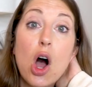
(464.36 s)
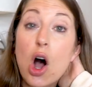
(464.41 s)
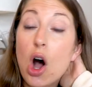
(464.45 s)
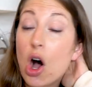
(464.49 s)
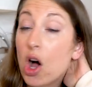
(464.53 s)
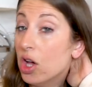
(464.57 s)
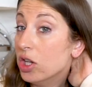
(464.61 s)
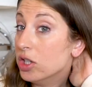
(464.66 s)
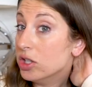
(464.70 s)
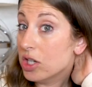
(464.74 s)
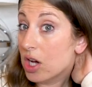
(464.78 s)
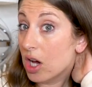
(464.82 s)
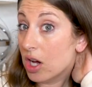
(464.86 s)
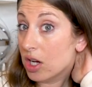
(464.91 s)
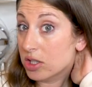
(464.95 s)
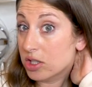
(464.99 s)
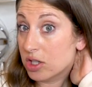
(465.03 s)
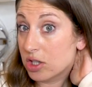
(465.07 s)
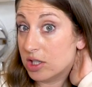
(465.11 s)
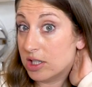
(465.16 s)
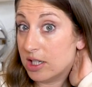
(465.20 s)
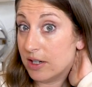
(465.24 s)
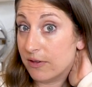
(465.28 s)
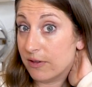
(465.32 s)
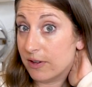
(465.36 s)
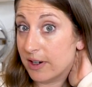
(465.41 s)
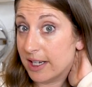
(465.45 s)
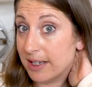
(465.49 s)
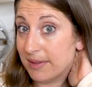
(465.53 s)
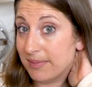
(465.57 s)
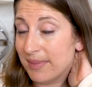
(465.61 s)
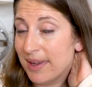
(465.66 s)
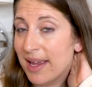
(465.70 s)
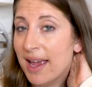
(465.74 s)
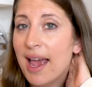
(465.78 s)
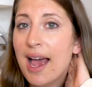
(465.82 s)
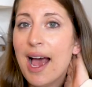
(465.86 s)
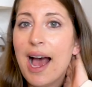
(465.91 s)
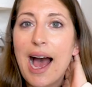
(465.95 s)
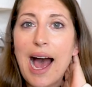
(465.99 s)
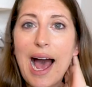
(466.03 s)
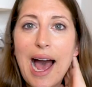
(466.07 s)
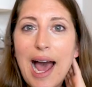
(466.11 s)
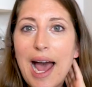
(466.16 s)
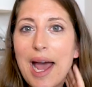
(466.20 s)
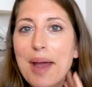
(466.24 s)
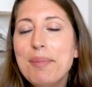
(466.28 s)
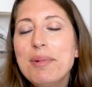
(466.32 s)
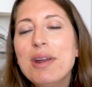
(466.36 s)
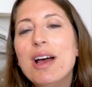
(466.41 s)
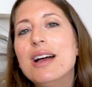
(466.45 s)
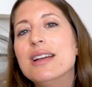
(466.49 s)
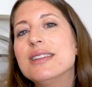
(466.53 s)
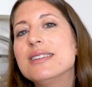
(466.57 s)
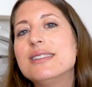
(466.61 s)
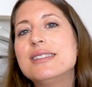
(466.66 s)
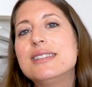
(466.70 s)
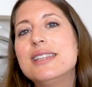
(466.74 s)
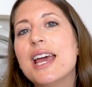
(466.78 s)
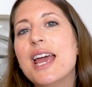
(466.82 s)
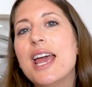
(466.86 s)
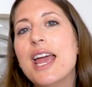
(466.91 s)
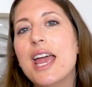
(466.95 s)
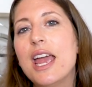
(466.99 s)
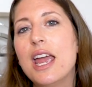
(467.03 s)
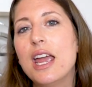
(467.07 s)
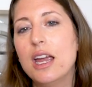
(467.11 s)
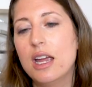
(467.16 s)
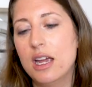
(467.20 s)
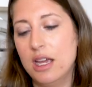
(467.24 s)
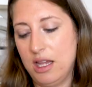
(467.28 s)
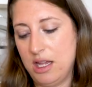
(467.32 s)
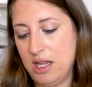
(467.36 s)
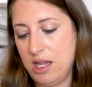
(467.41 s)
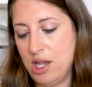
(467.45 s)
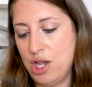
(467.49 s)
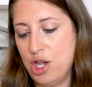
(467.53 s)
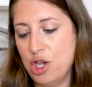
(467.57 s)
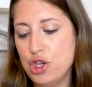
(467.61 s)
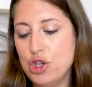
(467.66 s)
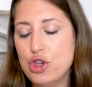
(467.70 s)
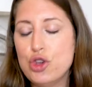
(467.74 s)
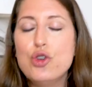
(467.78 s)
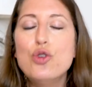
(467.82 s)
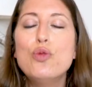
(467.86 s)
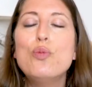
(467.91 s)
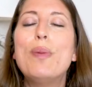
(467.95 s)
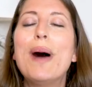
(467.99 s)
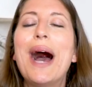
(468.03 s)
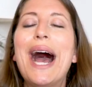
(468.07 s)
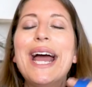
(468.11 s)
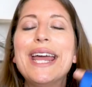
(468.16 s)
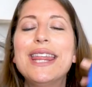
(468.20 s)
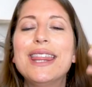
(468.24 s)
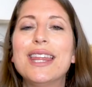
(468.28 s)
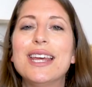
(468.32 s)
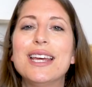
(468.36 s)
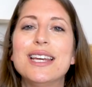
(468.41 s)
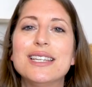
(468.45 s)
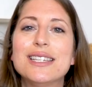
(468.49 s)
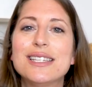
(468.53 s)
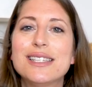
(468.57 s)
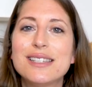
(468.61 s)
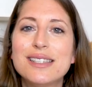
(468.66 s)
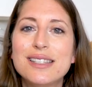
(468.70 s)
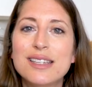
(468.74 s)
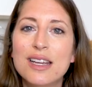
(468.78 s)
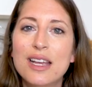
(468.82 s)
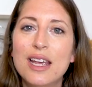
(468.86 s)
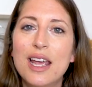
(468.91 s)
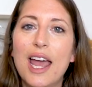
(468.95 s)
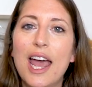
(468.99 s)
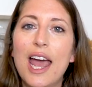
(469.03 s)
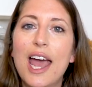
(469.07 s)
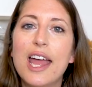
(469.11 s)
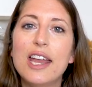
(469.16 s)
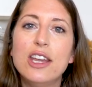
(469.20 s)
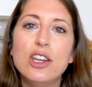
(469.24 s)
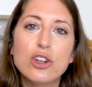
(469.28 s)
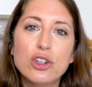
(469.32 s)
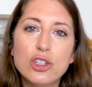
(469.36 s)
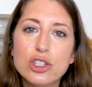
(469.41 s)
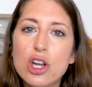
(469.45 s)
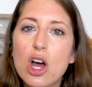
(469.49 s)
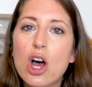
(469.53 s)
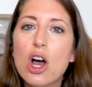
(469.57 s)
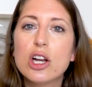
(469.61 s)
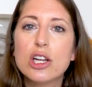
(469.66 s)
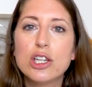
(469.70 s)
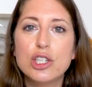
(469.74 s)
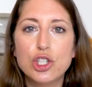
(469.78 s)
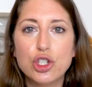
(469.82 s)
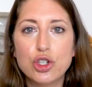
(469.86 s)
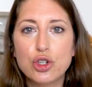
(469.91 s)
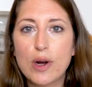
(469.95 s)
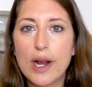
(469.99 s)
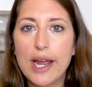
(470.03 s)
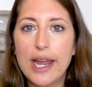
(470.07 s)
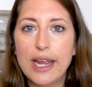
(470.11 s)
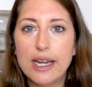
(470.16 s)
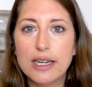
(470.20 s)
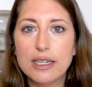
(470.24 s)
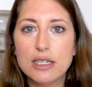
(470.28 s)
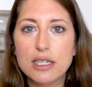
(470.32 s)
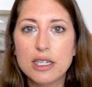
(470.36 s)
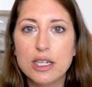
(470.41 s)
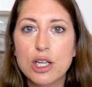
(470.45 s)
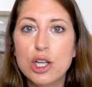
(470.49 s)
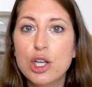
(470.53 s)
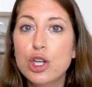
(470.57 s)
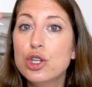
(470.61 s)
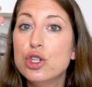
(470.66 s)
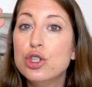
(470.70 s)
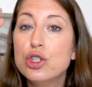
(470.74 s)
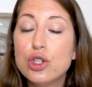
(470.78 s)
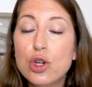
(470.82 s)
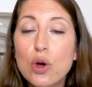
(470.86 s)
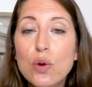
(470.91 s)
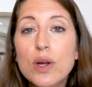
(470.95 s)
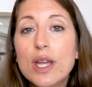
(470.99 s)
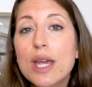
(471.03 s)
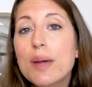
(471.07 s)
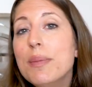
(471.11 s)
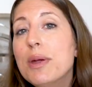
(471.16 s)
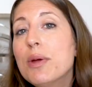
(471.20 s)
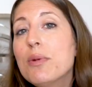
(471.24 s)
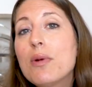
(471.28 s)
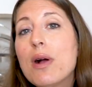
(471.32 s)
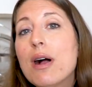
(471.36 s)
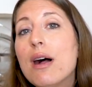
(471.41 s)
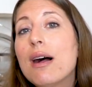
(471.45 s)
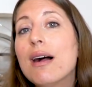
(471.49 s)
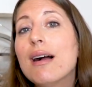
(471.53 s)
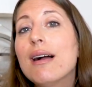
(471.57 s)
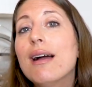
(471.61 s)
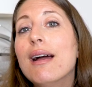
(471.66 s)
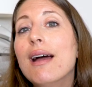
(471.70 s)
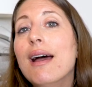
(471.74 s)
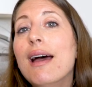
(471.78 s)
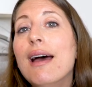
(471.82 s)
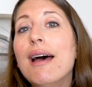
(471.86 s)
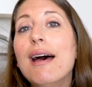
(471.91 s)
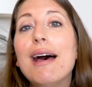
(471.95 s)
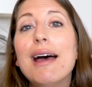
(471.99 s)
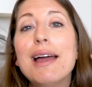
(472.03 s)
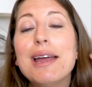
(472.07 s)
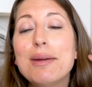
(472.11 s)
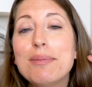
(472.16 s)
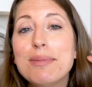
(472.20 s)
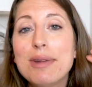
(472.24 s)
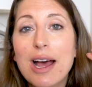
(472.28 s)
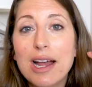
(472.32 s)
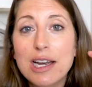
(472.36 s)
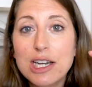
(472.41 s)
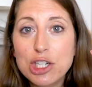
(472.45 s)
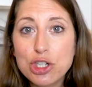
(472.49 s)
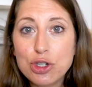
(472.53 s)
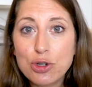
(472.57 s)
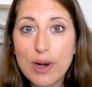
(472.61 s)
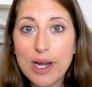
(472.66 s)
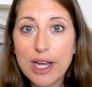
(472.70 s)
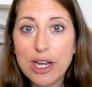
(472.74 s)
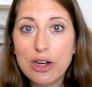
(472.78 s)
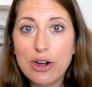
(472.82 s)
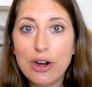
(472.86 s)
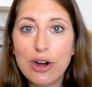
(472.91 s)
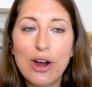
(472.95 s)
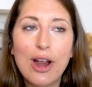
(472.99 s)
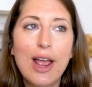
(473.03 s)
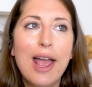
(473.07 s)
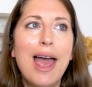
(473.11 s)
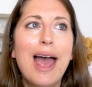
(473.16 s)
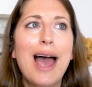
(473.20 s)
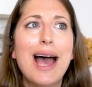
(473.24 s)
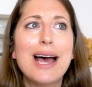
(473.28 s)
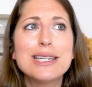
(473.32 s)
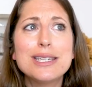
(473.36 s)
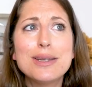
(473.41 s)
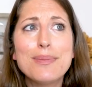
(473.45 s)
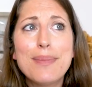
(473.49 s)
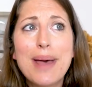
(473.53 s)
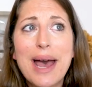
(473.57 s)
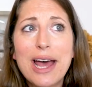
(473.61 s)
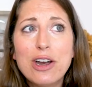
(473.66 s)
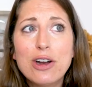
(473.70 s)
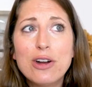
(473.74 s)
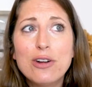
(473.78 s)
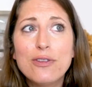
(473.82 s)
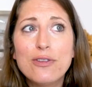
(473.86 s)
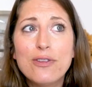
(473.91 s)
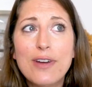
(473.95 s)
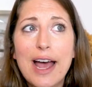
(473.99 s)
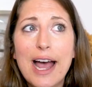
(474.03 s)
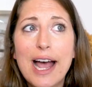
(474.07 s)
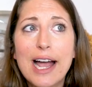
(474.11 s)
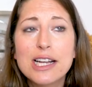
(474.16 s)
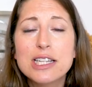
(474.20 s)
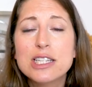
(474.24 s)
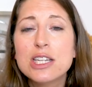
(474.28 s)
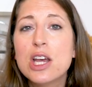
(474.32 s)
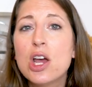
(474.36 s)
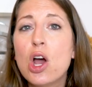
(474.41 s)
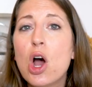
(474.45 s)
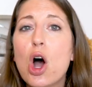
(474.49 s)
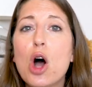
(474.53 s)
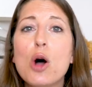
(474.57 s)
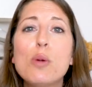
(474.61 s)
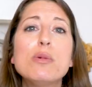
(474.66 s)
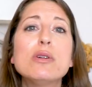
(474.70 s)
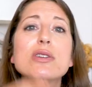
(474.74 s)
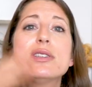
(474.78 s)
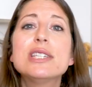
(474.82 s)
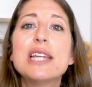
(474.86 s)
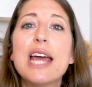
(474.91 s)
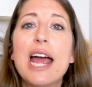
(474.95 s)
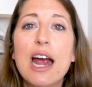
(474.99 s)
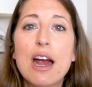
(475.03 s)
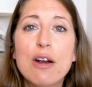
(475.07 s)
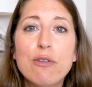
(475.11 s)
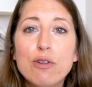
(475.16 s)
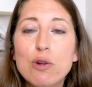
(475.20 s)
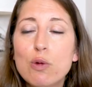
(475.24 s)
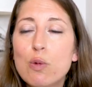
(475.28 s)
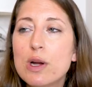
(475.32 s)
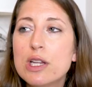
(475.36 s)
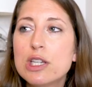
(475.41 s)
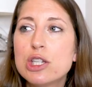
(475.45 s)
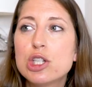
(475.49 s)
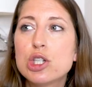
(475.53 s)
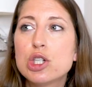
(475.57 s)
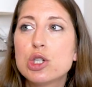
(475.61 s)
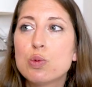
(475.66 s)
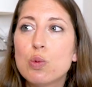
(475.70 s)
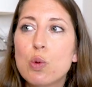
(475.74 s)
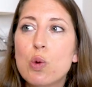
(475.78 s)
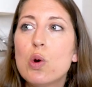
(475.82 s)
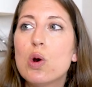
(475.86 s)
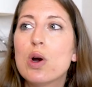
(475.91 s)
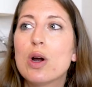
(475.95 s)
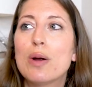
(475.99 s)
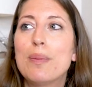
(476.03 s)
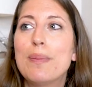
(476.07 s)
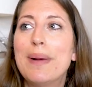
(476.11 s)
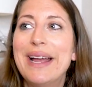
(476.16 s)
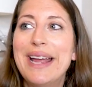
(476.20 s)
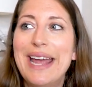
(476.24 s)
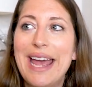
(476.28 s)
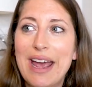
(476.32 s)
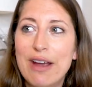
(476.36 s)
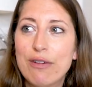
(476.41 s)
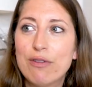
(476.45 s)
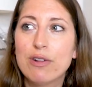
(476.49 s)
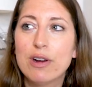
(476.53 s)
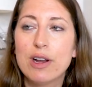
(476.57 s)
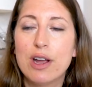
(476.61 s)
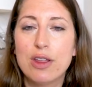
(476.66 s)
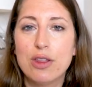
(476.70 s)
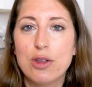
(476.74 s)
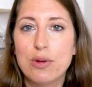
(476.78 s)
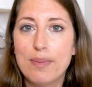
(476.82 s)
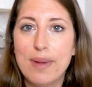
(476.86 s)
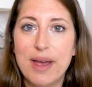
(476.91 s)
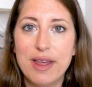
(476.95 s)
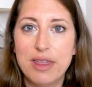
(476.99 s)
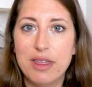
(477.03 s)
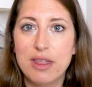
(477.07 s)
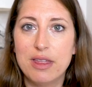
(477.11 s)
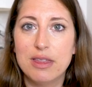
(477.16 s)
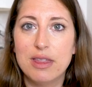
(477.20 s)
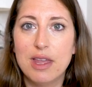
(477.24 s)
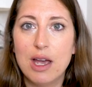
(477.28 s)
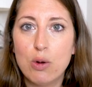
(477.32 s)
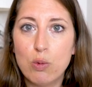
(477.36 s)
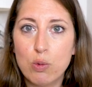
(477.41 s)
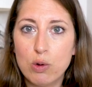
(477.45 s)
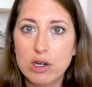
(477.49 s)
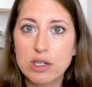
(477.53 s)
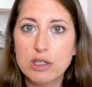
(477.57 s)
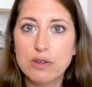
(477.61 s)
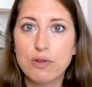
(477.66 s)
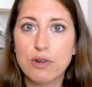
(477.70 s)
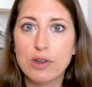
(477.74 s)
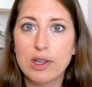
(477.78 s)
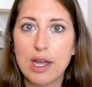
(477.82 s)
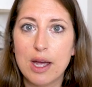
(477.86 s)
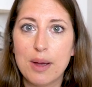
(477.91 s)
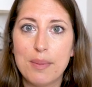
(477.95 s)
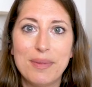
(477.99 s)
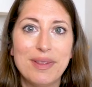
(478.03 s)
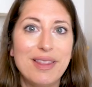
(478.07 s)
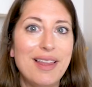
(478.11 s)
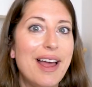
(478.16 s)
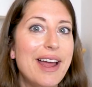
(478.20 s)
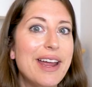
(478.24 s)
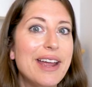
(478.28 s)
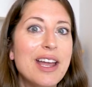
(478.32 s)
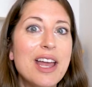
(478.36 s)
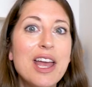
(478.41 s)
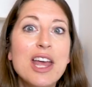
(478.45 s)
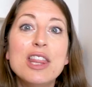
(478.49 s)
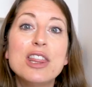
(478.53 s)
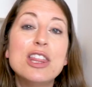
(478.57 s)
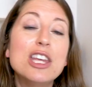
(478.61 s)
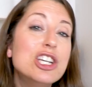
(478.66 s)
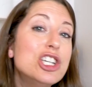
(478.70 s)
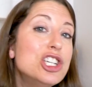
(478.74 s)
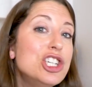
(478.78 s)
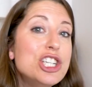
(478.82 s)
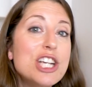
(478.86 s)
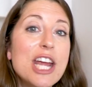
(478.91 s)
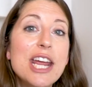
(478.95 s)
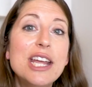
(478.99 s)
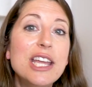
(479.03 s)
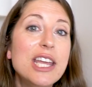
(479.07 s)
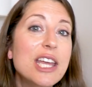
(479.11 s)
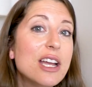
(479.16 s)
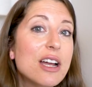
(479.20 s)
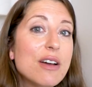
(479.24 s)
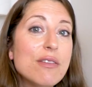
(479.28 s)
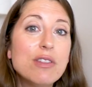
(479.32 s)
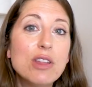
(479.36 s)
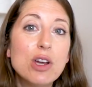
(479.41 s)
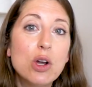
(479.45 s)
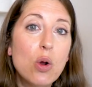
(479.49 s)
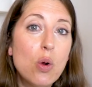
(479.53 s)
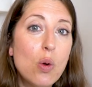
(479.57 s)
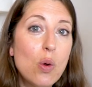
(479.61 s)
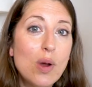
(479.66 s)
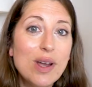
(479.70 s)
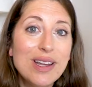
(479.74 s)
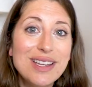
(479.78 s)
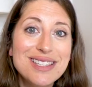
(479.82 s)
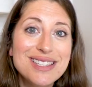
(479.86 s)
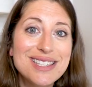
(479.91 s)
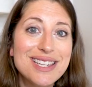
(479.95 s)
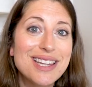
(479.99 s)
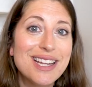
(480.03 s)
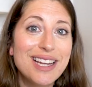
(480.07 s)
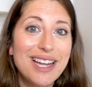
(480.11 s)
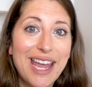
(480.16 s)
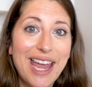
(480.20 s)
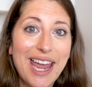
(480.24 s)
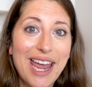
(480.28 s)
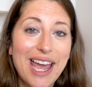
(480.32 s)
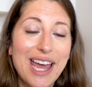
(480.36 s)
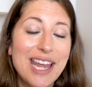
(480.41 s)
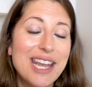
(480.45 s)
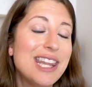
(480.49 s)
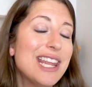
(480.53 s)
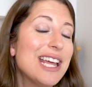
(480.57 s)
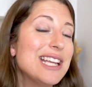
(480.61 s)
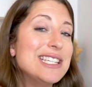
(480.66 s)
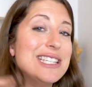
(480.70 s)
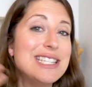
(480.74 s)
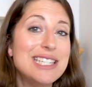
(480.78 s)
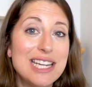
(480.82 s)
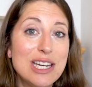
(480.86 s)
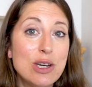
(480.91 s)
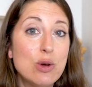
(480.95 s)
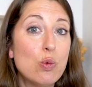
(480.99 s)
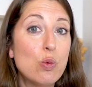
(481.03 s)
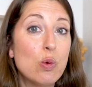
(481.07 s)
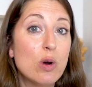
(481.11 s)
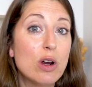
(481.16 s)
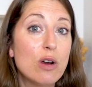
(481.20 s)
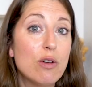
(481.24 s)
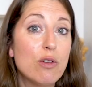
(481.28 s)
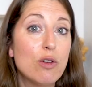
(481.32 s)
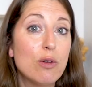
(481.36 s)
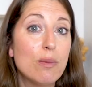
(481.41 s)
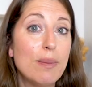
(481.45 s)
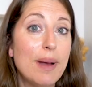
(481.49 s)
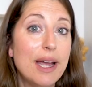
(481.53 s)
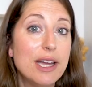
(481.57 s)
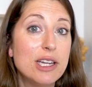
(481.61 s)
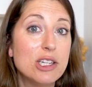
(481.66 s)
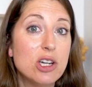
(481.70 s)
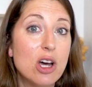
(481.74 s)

All dogs are different. I'm not saying you buy this and your dog is trained. Don't get me wrong, I am not a trainer. As a matter of fact, almost everyone swore by every other method that worked for them. Like the shaking of the coins in the can that didn't work for my